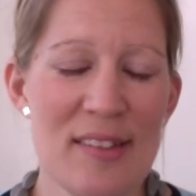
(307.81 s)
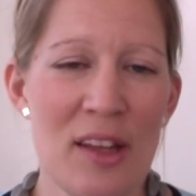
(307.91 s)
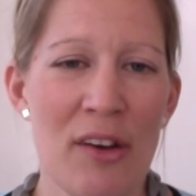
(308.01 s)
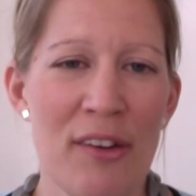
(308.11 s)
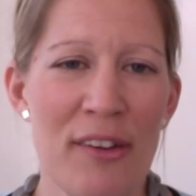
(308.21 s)
So
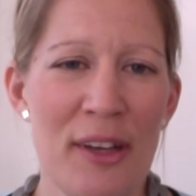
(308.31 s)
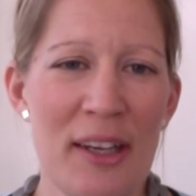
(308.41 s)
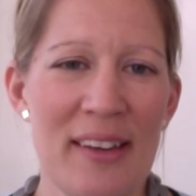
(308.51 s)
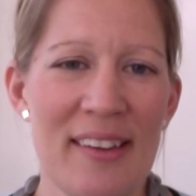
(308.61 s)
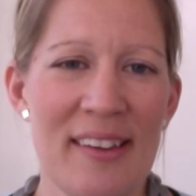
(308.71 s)
a
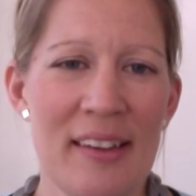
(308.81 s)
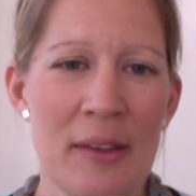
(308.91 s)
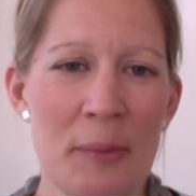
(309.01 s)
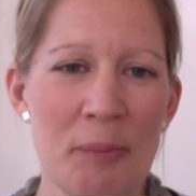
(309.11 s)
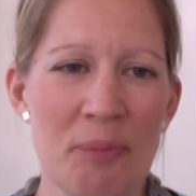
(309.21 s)

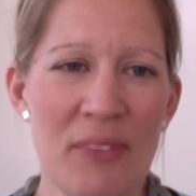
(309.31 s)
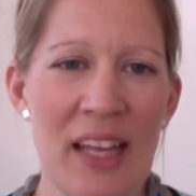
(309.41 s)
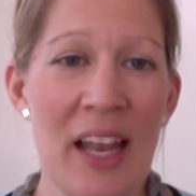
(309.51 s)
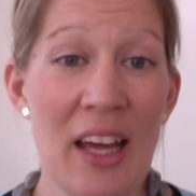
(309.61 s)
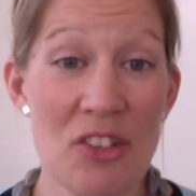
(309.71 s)

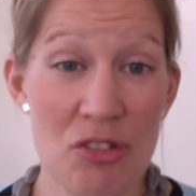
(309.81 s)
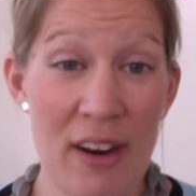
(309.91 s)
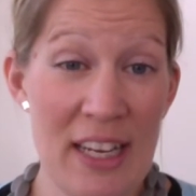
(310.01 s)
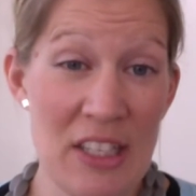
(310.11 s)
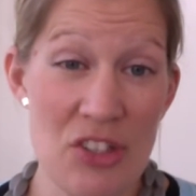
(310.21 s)
large
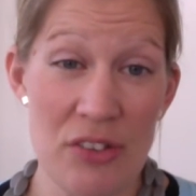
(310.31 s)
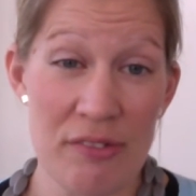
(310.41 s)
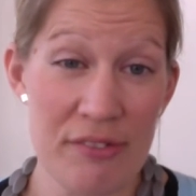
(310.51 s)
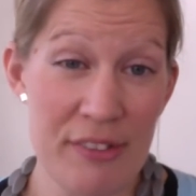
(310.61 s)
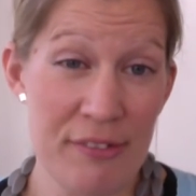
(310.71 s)
range of
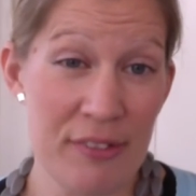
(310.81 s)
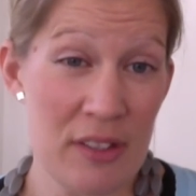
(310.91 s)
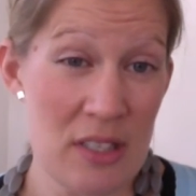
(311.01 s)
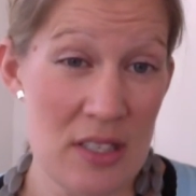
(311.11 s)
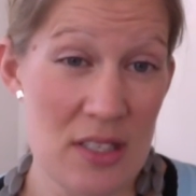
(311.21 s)

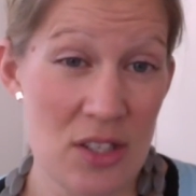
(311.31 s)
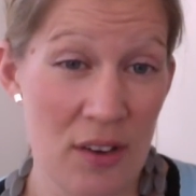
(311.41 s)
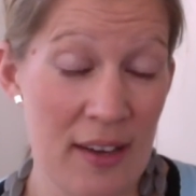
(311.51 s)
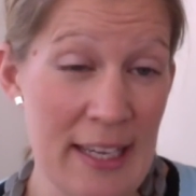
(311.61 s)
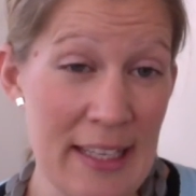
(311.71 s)
different
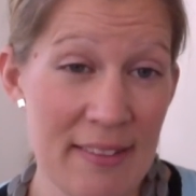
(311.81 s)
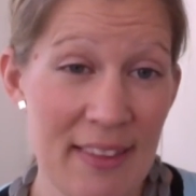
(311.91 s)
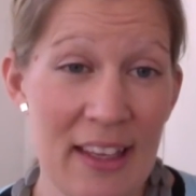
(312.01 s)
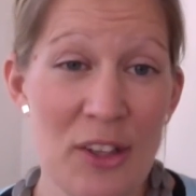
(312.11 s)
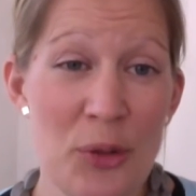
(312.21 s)
dyeing
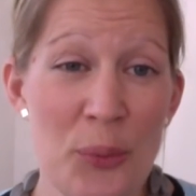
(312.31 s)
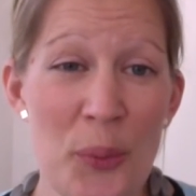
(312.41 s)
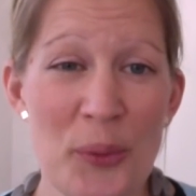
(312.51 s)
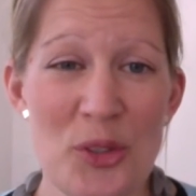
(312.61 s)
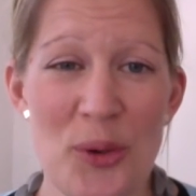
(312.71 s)
that you
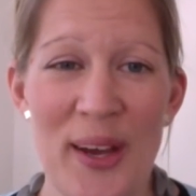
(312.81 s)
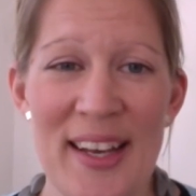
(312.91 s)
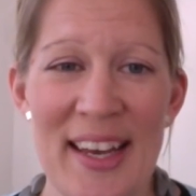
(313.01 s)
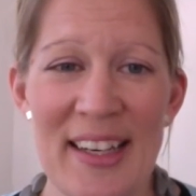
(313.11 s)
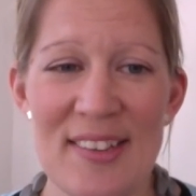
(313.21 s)
all tried
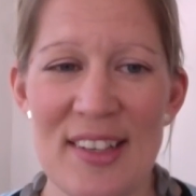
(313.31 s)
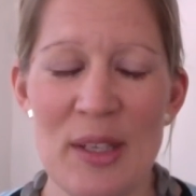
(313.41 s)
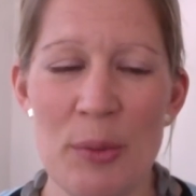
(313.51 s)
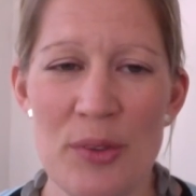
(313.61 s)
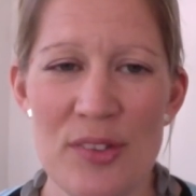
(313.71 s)
out, and
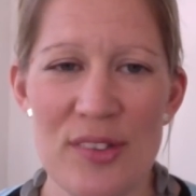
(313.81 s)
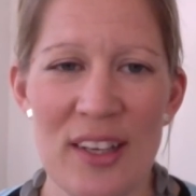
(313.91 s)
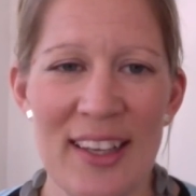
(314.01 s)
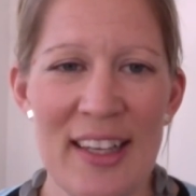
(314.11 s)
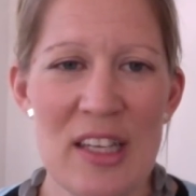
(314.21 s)
it was
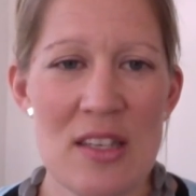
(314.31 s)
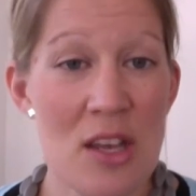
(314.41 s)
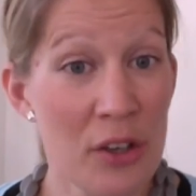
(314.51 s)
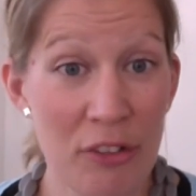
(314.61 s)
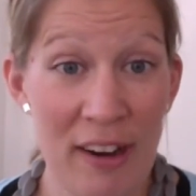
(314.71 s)

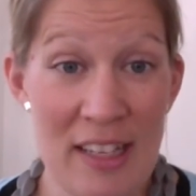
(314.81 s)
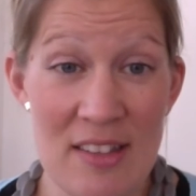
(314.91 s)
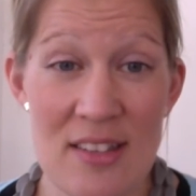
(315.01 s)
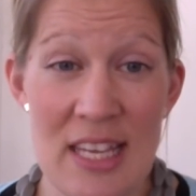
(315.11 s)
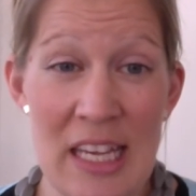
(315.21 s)
so great
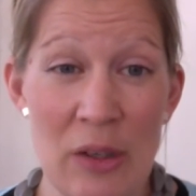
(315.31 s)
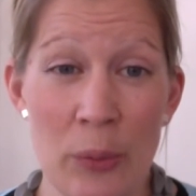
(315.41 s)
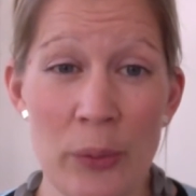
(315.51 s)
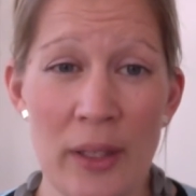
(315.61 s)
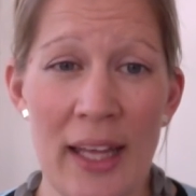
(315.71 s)
to see it
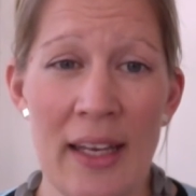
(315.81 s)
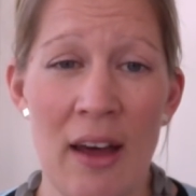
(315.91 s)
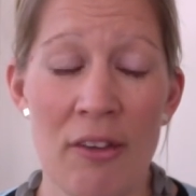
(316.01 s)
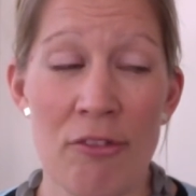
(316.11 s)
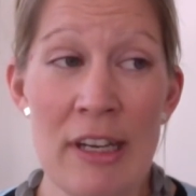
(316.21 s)
all, and
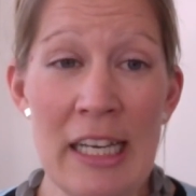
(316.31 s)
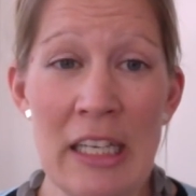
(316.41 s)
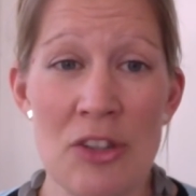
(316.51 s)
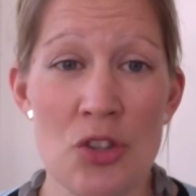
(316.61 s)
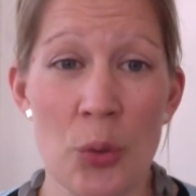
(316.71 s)
I really
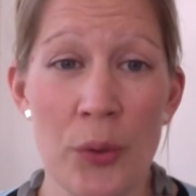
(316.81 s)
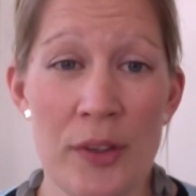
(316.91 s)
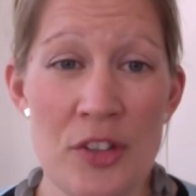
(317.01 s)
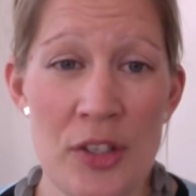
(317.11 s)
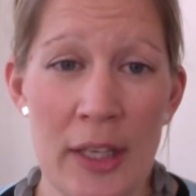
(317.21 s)
enjoyed